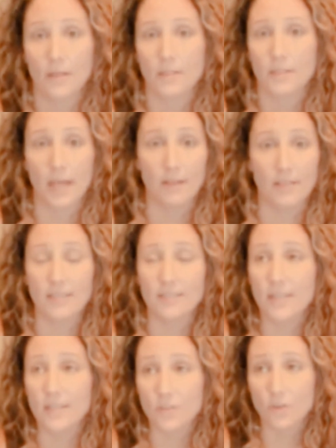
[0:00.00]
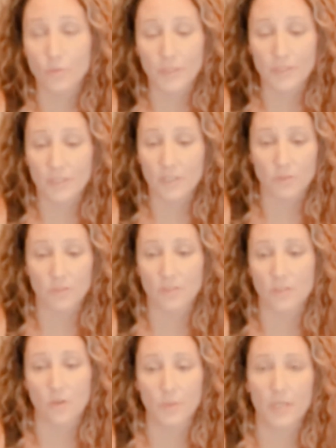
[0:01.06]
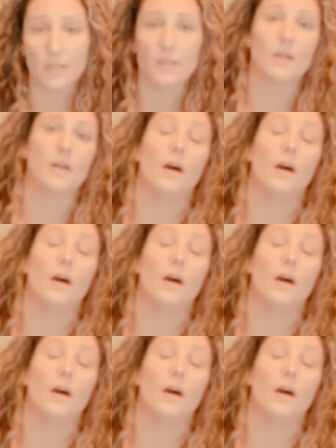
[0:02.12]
Caliente is open. Secrets is open.